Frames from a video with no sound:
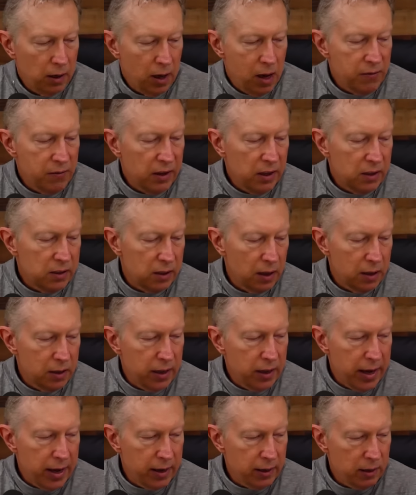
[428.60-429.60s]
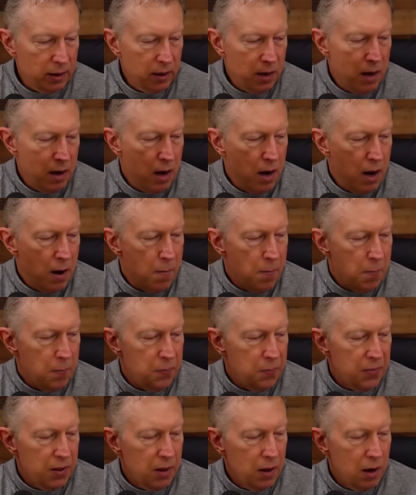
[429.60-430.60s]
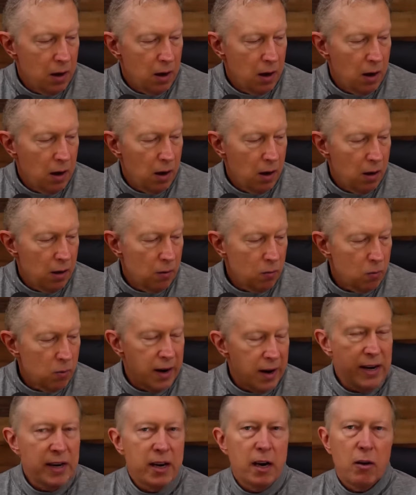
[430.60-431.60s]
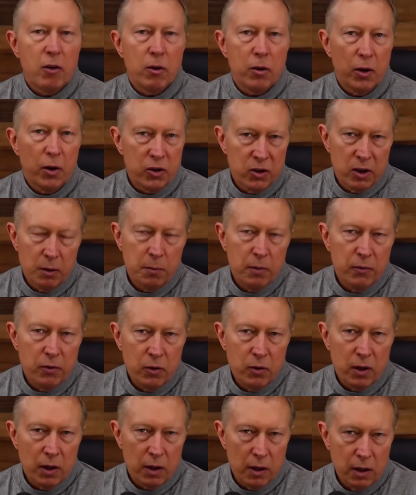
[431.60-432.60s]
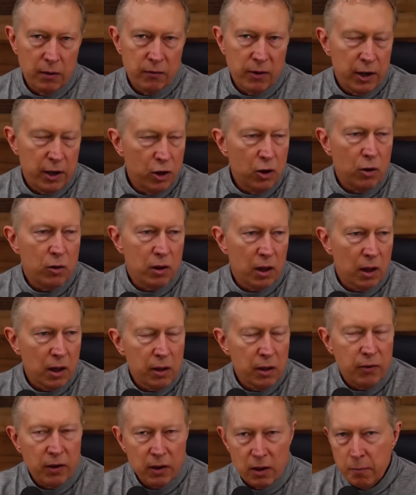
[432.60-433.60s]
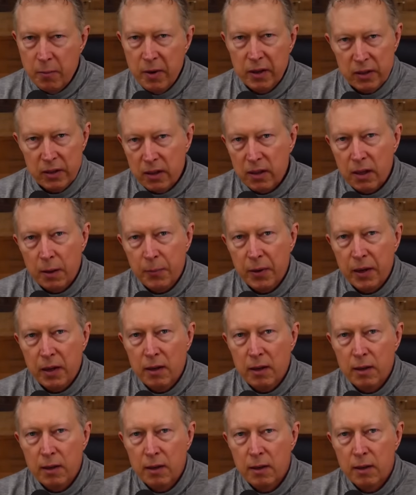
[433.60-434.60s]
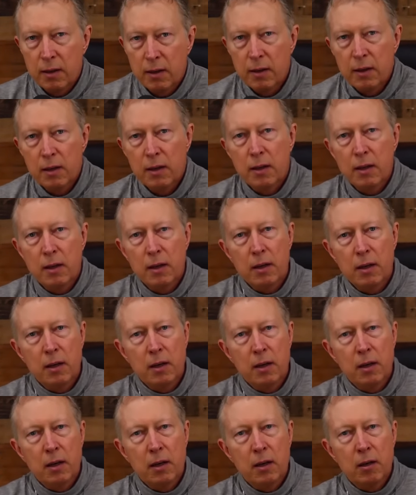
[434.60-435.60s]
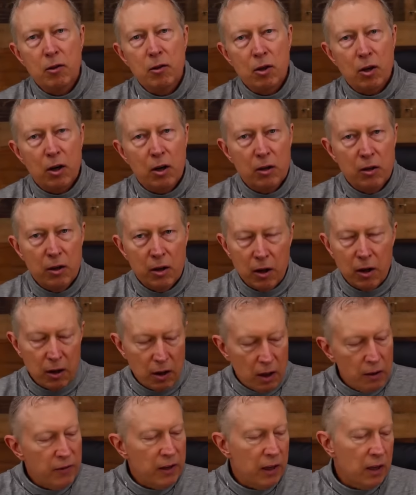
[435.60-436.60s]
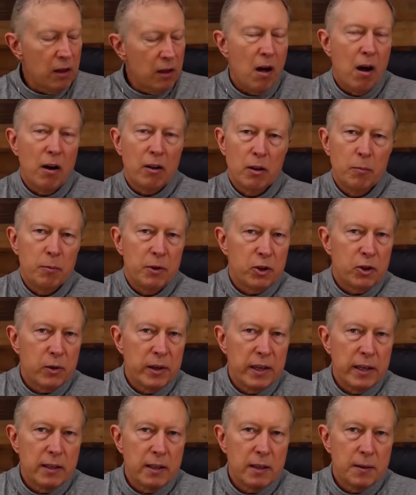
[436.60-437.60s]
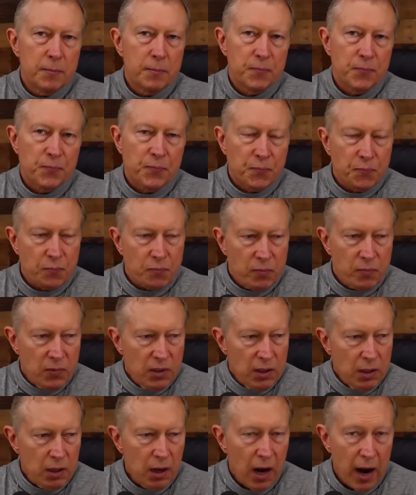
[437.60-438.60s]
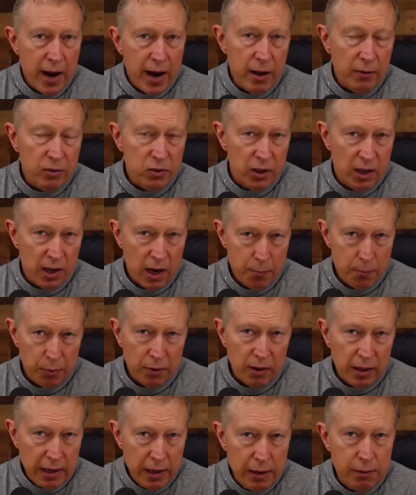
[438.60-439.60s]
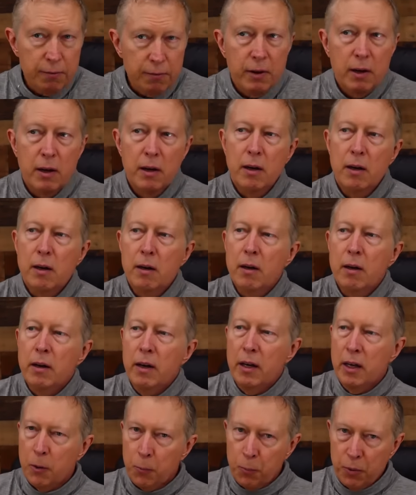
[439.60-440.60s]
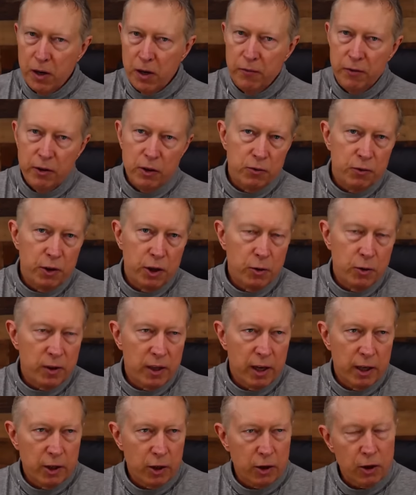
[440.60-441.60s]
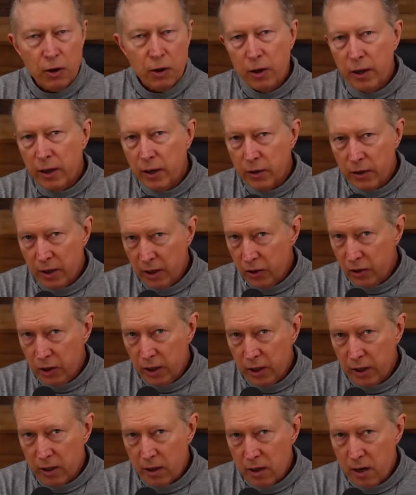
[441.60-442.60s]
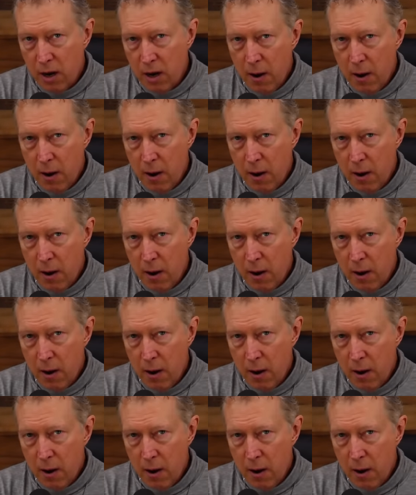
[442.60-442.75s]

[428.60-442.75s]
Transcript: Having said that, right now there are some of you that live on the Mississippi. That are living along the Madrid. I have said, I believe, in a previous video that I did earlier this year.